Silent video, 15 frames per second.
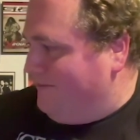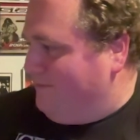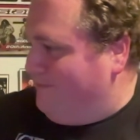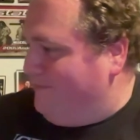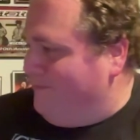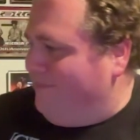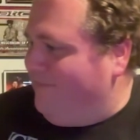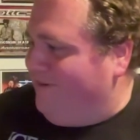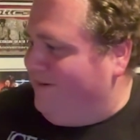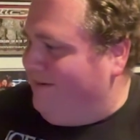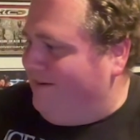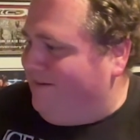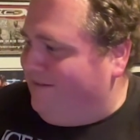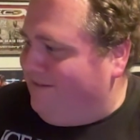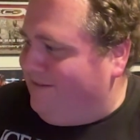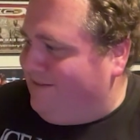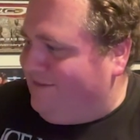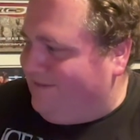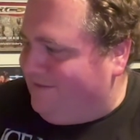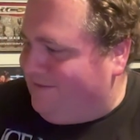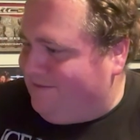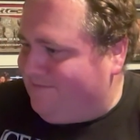yeah. I know. I'm
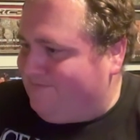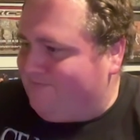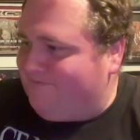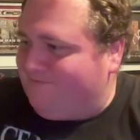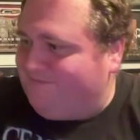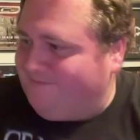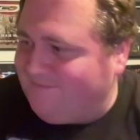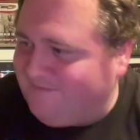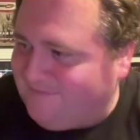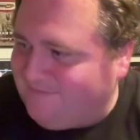just joking. Please excuse